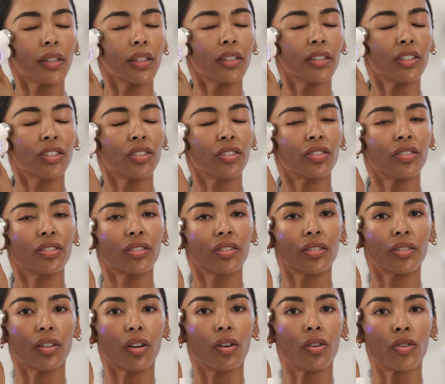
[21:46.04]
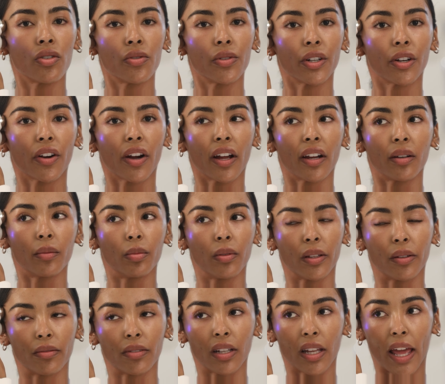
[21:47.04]
It's just so
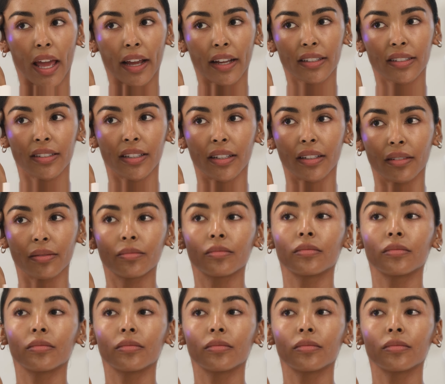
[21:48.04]
incredibly relaxing.